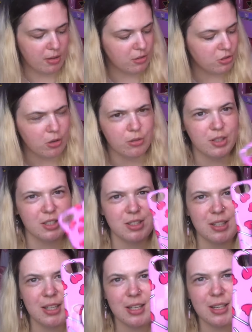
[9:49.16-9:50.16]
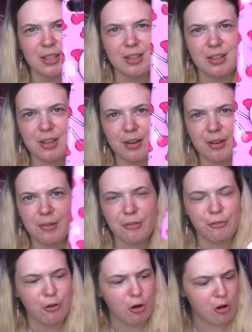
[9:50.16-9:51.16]
So this is
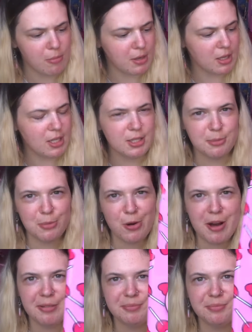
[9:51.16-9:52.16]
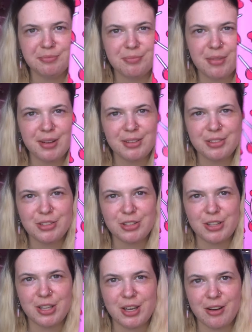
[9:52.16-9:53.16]
from Kissma. That's
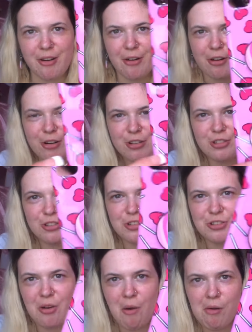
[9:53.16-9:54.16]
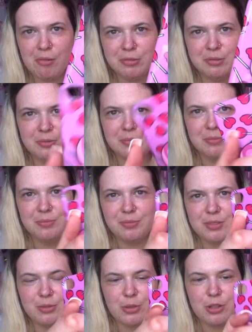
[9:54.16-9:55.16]
the hearts
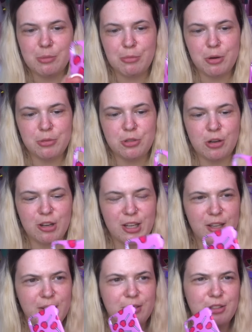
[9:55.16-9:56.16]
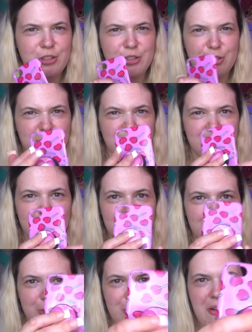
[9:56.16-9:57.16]
with a pop socket. It doesn't come with it, but